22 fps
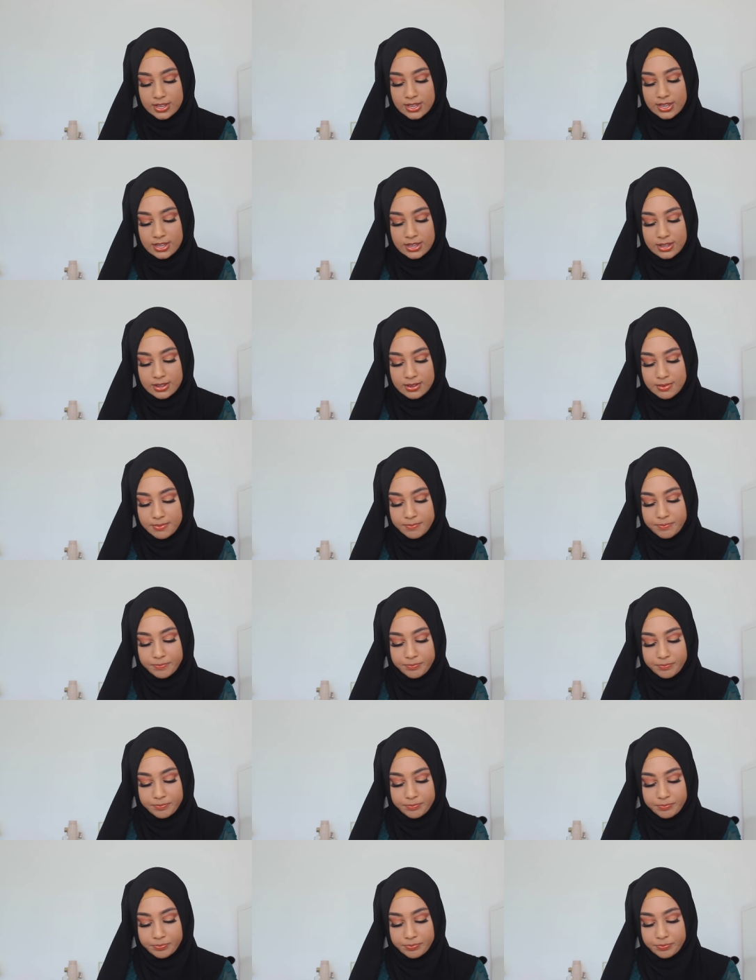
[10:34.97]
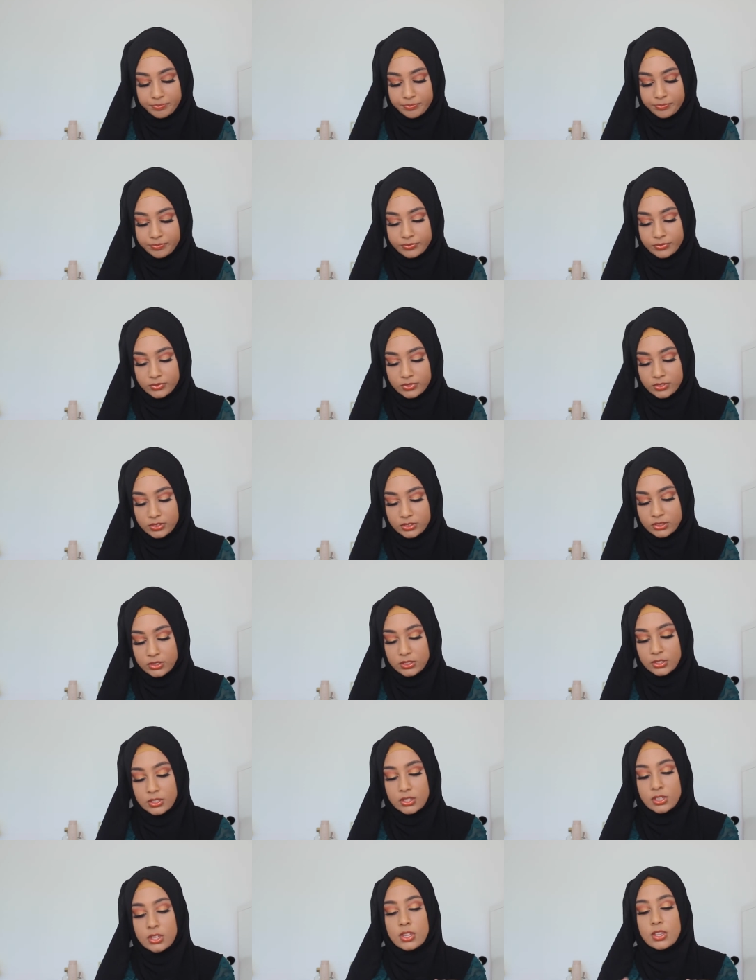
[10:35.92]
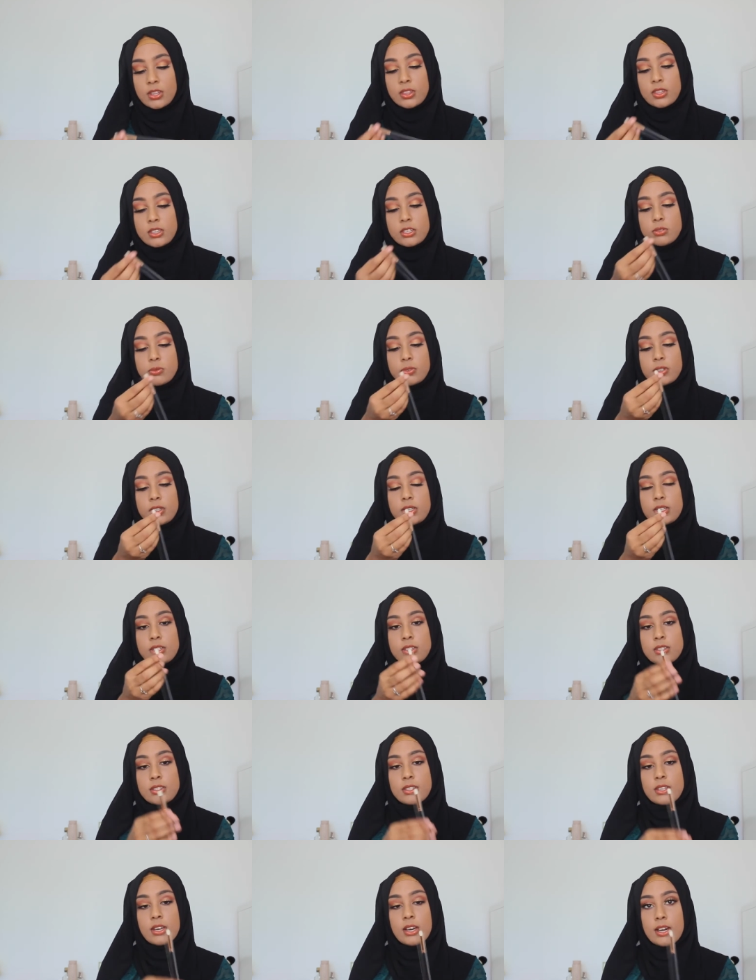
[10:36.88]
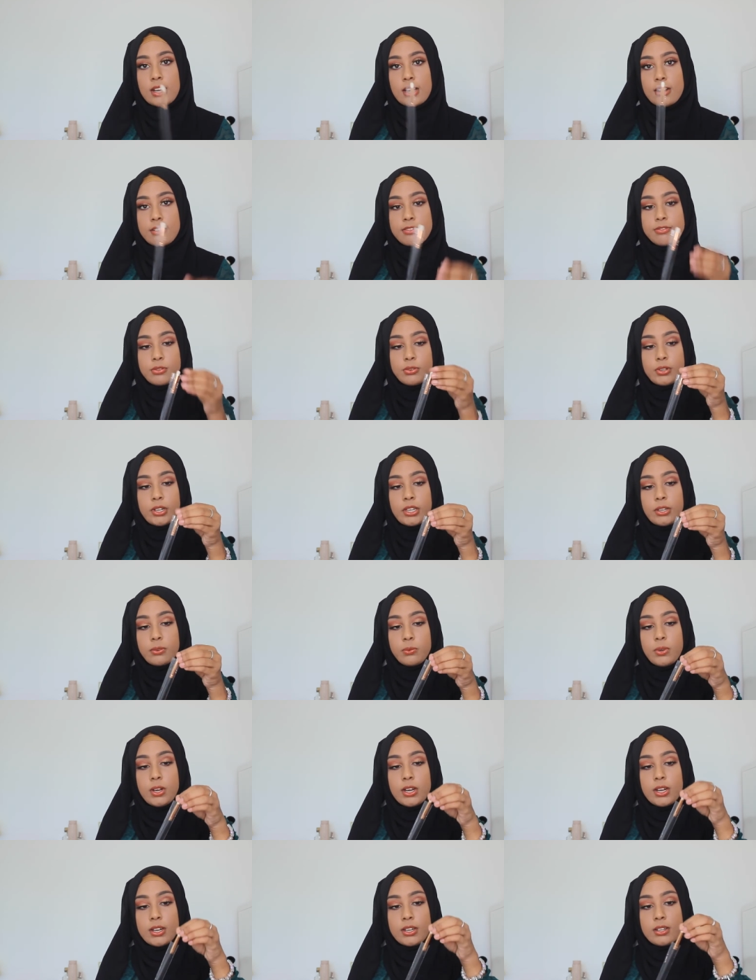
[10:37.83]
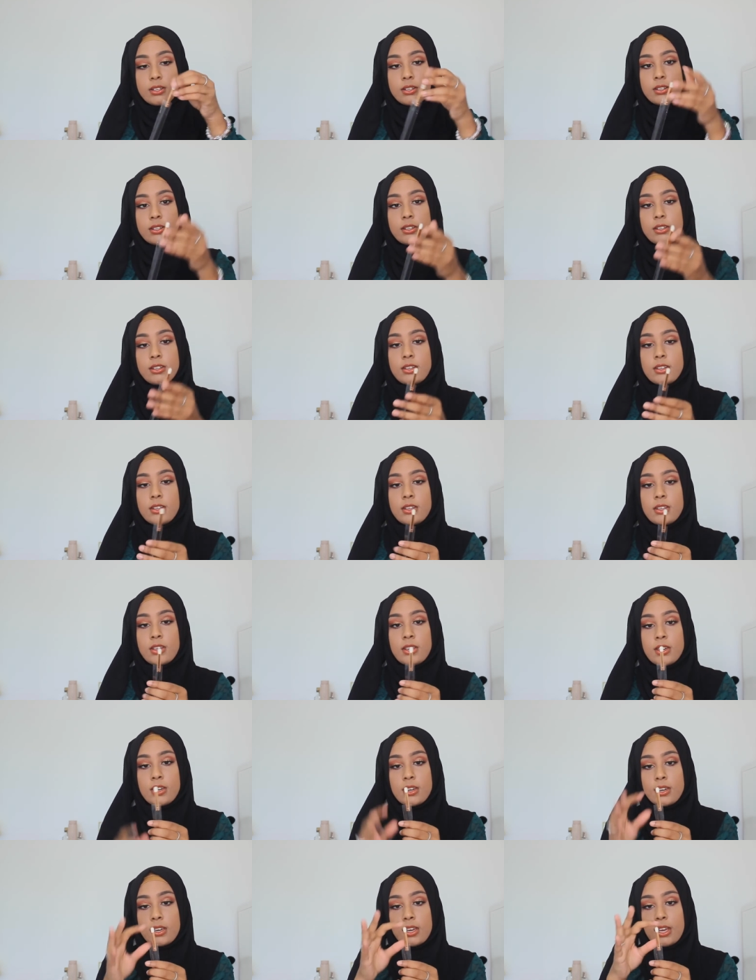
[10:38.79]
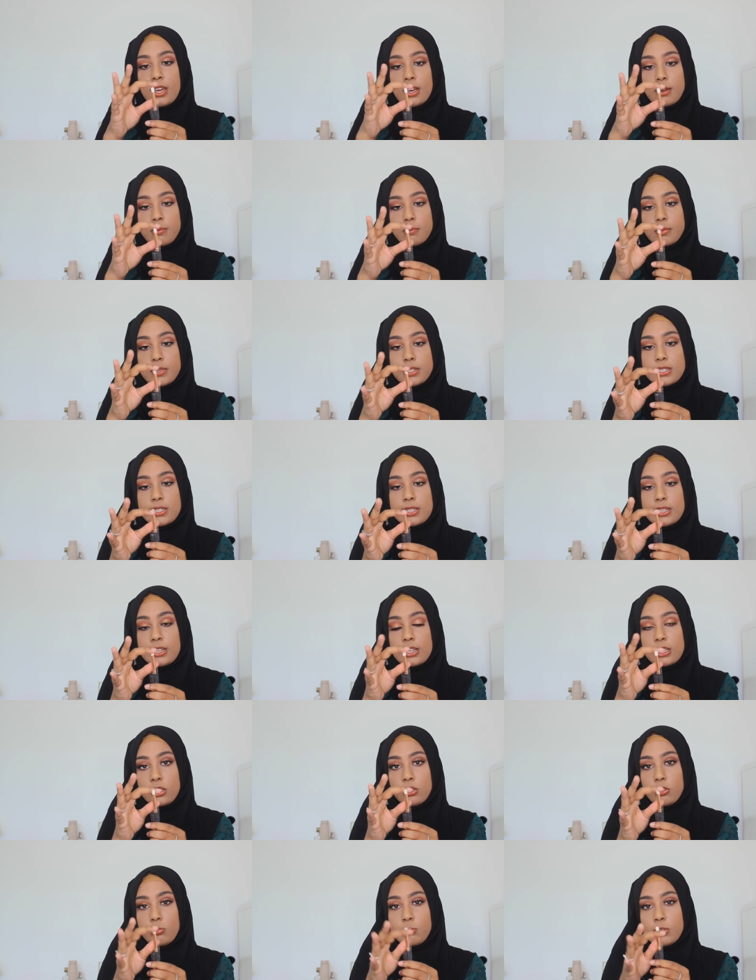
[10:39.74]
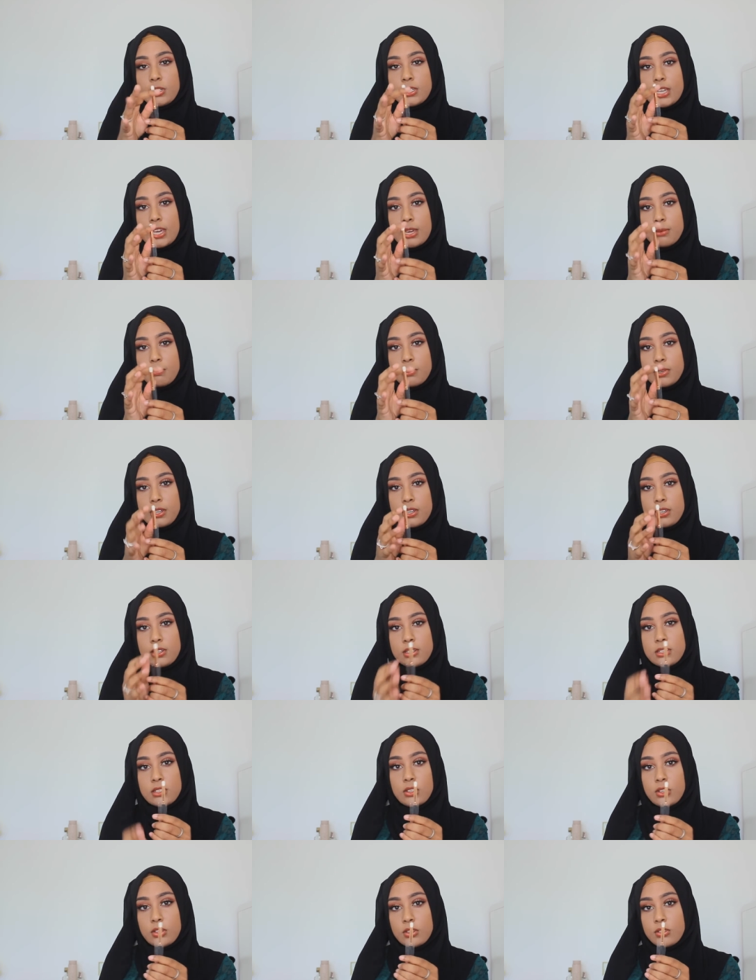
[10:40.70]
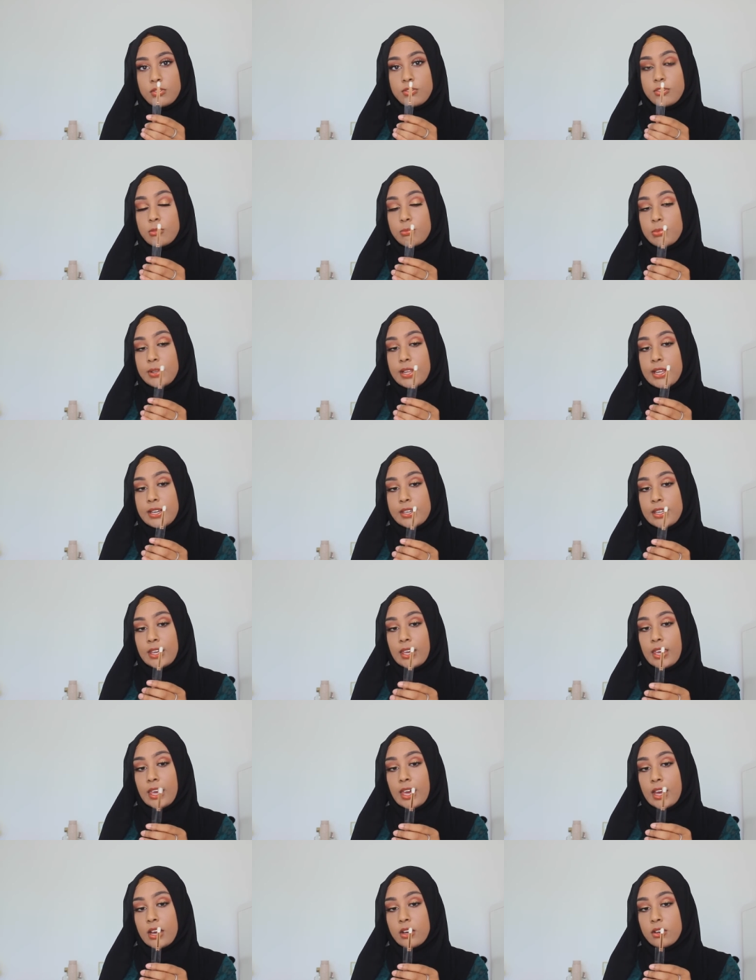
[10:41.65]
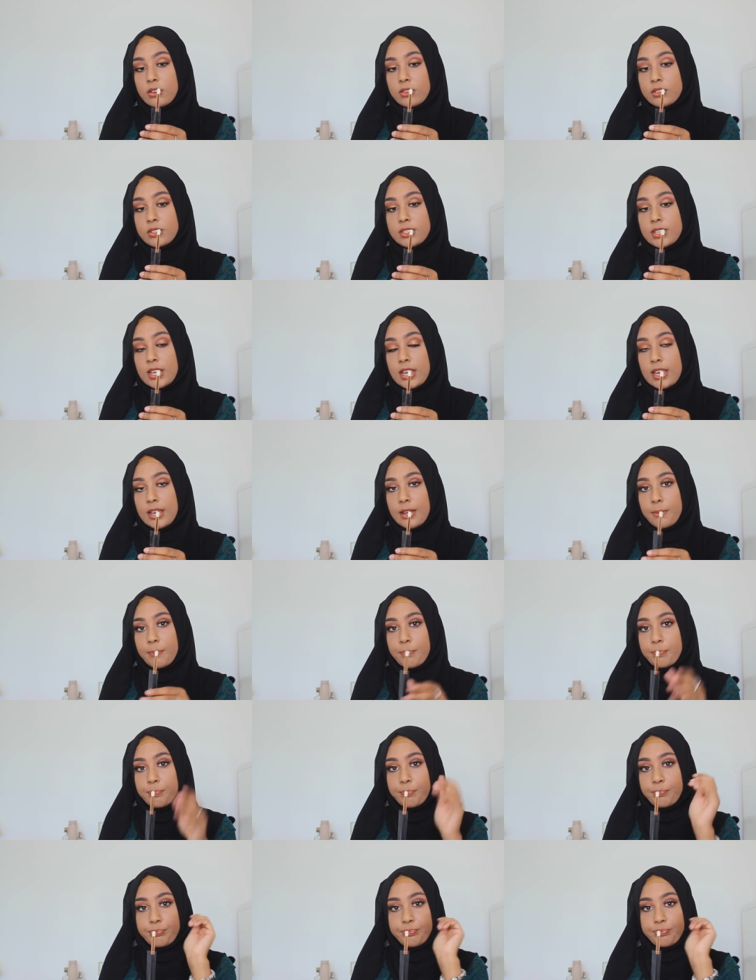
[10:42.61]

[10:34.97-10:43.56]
Um, this one is the R41. Um, it's like a little bit tapered, good for blending out um,